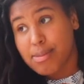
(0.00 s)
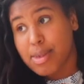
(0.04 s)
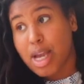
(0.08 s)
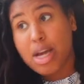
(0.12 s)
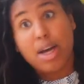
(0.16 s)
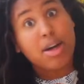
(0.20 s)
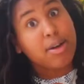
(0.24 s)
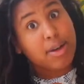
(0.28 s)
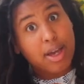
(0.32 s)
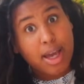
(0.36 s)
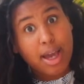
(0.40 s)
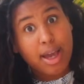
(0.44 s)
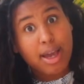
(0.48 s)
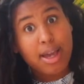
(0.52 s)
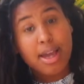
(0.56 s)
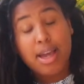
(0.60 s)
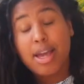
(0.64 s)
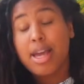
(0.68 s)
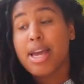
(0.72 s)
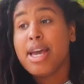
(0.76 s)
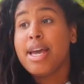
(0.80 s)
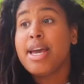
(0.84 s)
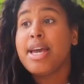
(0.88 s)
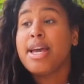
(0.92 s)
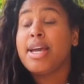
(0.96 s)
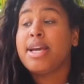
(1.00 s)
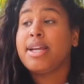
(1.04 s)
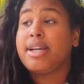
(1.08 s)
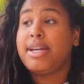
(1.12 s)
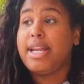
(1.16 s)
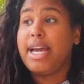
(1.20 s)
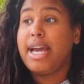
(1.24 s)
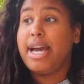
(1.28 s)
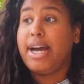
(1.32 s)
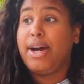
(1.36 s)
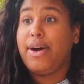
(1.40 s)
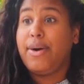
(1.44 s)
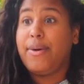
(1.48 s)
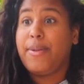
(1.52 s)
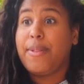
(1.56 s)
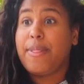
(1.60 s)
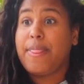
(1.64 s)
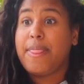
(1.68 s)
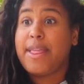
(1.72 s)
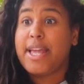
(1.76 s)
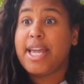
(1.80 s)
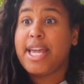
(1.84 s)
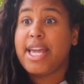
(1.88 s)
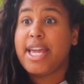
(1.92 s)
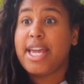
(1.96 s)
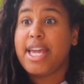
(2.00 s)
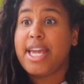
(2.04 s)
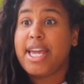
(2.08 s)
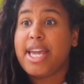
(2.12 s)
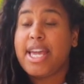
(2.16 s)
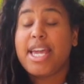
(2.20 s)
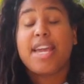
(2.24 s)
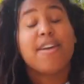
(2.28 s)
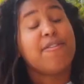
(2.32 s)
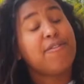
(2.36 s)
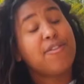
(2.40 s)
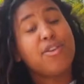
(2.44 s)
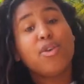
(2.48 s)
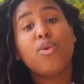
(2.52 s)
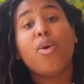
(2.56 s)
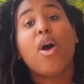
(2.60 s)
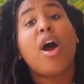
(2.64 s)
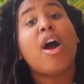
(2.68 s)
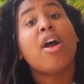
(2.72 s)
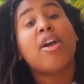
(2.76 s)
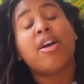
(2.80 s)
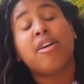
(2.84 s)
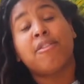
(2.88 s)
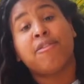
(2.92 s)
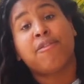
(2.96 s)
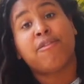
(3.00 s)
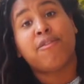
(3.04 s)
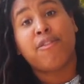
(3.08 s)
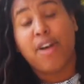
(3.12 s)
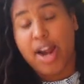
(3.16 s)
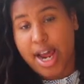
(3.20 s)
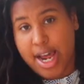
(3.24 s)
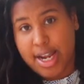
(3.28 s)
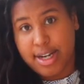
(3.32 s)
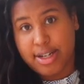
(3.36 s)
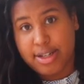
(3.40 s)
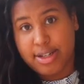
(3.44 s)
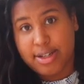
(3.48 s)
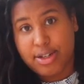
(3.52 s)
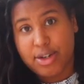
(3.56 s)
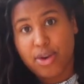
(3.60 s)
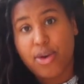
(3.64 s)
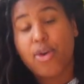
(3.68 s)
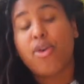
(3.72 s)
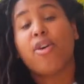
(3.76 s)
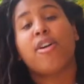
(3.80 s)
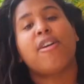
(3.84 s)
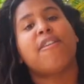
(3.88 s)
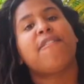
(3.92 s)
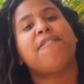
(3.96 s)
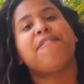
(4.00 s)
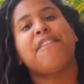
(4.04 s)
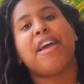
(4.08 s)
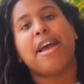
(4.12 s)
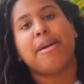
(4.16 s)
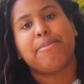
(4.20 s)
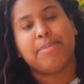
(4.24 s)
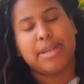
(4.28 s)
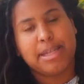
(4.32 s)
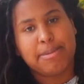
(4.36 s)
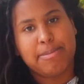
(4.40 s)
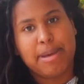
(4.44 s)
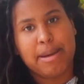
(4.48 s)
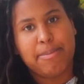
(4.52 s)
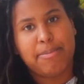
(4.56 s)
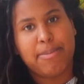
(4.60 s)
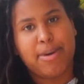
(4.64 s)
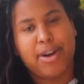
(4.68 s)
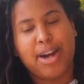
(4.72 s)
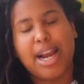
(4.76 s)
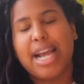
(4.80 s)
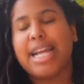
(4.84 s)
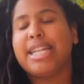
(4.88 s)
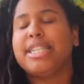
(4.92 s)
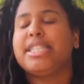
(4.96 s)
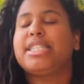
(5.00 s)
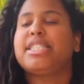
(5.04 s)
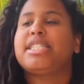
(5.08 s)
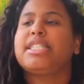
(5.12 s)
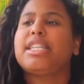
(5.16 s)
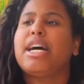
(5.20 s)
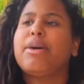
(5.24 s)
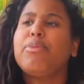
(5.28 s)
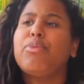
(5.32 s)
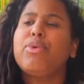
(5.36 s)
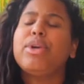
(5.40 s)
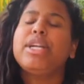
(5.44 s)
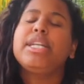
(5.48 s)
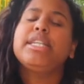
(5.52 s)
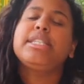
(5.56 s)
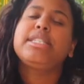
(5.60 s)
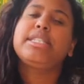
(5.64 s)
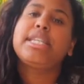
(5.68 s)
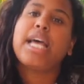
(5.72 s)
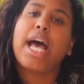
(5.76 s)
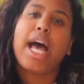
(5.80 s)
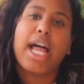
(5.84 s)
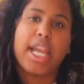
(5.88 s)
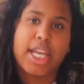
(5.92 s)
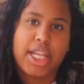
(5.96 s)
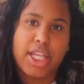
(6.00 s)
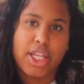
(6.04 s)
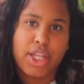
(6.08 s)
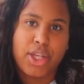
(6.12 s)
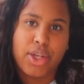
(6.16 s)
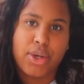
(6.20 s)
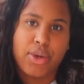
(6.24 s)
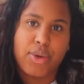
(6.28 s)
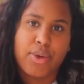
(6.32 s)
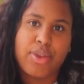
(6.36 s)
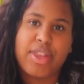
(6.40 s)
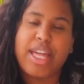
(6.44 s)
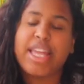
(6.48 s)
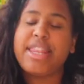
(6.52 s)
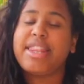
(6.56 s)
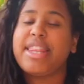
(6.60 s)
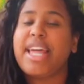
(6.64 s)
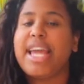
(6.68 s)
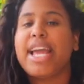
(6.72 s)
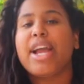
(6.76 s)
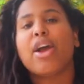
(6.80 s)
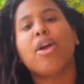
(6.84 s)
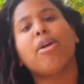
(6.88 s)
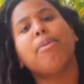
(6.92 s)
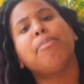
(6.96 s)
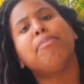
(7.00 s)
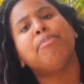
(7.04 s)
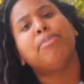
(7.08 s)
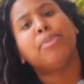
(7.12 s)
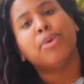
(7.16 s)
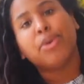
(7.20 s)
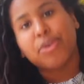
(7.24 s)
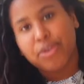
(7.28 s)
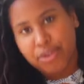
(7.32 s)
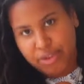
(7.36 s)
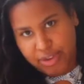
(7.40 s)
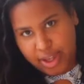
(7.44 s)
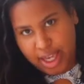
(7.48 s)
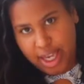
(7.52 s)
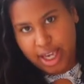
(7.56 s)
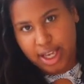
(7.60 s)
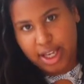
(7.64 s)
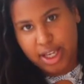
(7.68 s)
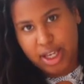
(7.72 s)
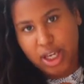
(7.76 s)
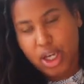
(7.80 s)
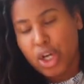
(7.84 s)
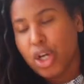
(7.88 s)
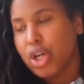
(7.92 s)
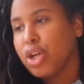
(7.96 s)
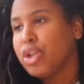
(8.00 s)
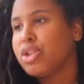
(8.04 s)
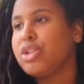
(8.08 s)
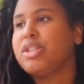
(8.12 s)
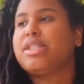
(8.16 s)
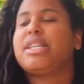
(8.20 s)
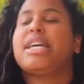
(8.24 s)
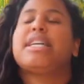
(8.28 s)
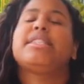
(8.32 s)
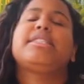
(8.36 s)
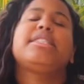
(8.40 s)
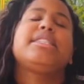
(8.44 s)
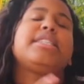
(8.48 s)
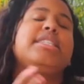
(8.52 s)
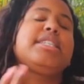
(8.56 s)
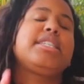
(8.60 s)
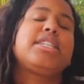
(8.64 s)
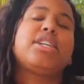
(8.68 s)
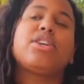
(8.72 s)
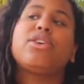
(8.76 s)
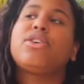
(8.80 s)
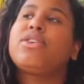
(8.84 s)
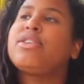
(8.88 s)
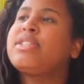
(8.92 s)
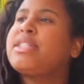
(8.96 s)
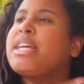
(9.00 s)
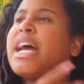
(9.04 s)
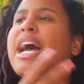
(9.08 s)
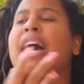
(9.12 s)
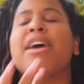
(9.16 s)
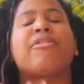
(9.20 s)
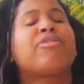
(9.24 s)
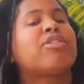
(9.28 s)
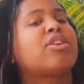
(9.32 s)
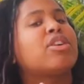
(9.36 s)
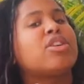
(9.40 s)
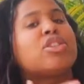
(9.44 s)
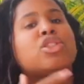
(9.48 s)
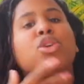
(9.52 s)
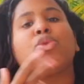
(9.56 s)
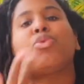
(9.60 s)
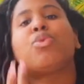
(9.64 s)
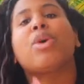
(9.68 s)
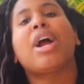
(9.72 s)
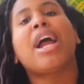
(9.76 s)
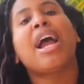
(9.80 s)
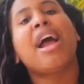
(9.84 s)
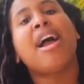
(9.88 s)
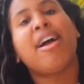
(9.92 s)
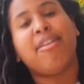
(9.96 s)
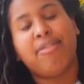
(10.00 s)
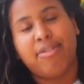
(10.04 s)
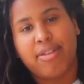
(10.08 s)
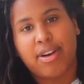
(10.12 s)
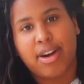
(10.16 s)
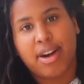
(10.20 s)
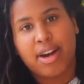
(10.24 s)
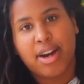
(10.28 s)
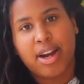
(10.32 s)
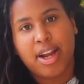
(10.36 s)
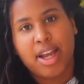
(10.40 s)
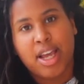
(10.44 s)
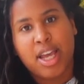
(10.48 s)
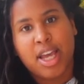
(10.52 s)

Okay? Now, if you are a friend or a family member and someone is telling you that they are moving to Tanzania or to Africa, to wherever,